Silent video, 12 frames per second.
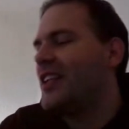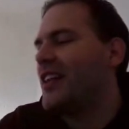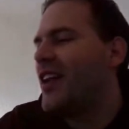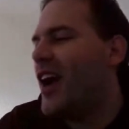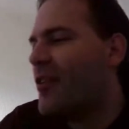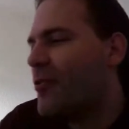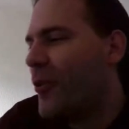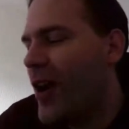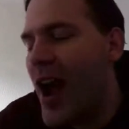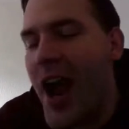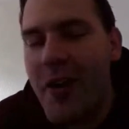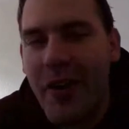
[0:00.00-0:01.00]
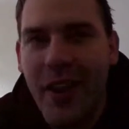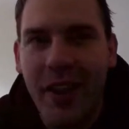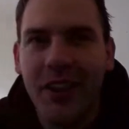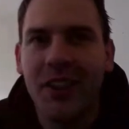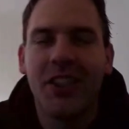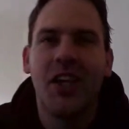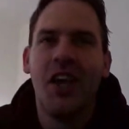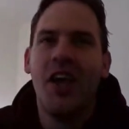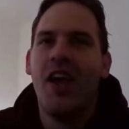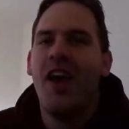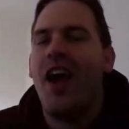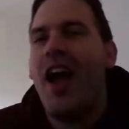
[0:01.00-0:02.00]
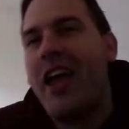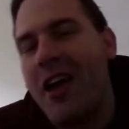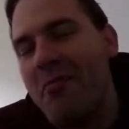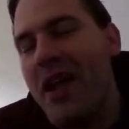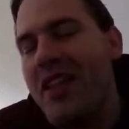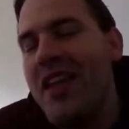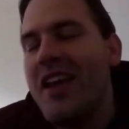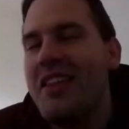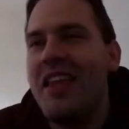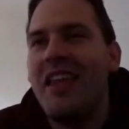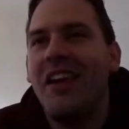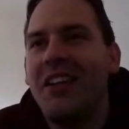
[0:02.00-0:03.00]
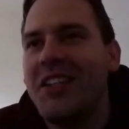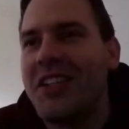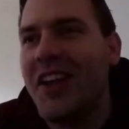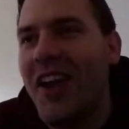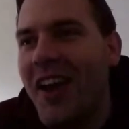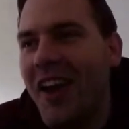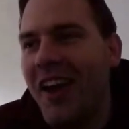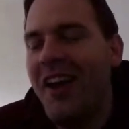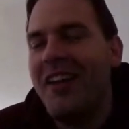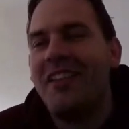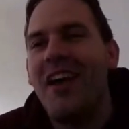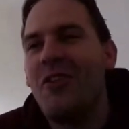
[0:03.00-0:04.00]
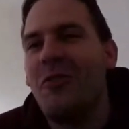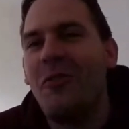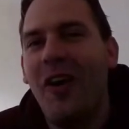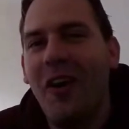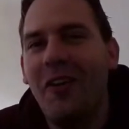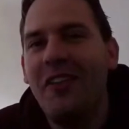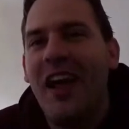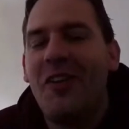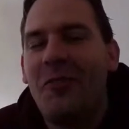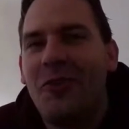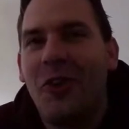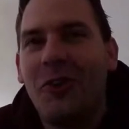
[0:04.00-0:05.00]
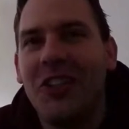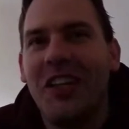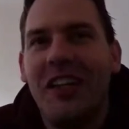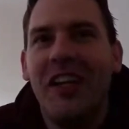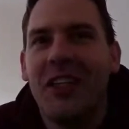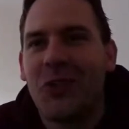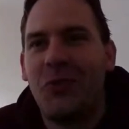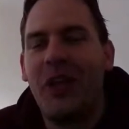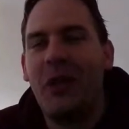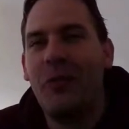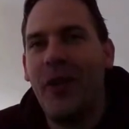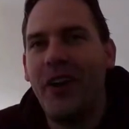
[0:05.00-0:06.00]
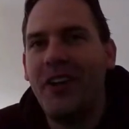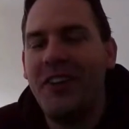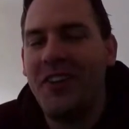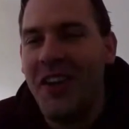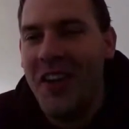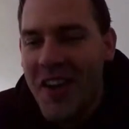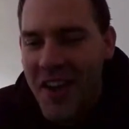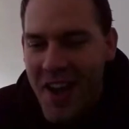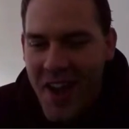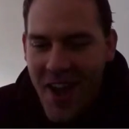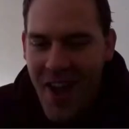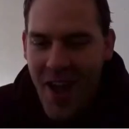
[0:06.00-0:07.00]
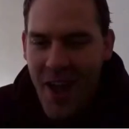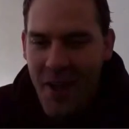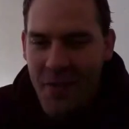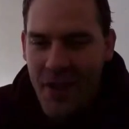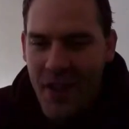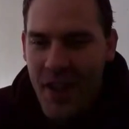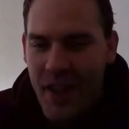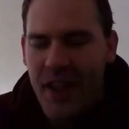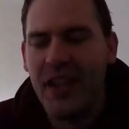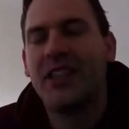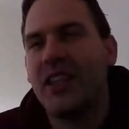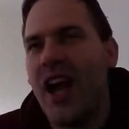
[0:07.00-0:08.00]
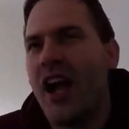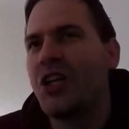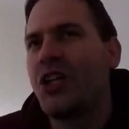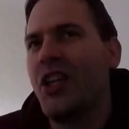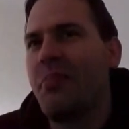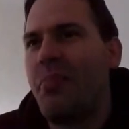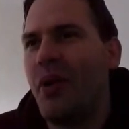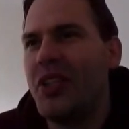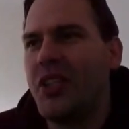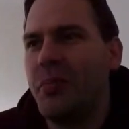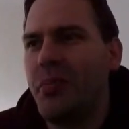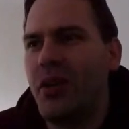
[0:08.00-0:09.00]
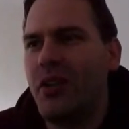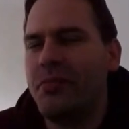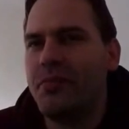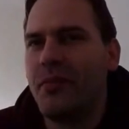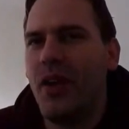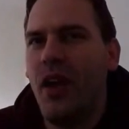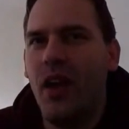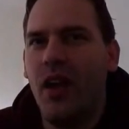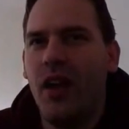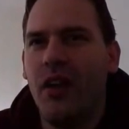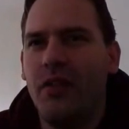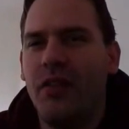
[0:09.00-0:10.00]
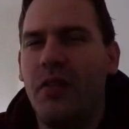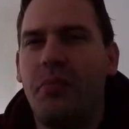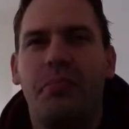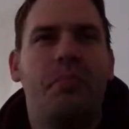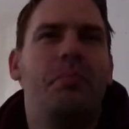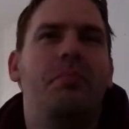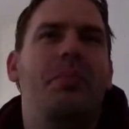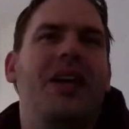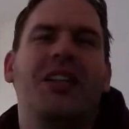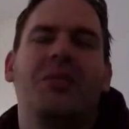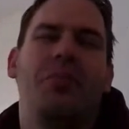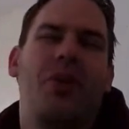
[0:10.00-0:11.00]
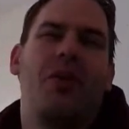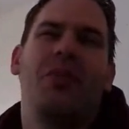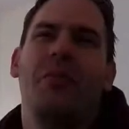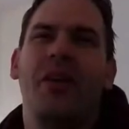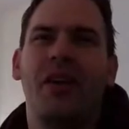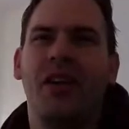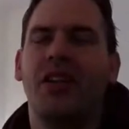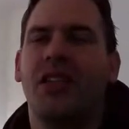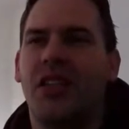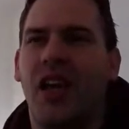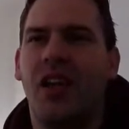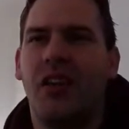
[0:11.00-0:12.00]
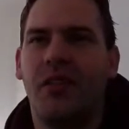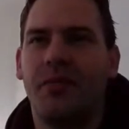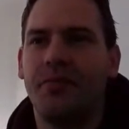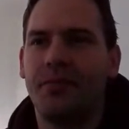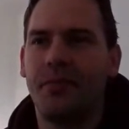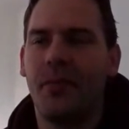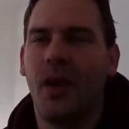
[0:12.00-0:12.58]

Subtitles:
this attack for RNNs. I have many ideas. None of those ideas really worked. It's actually possible. The biggest problem is that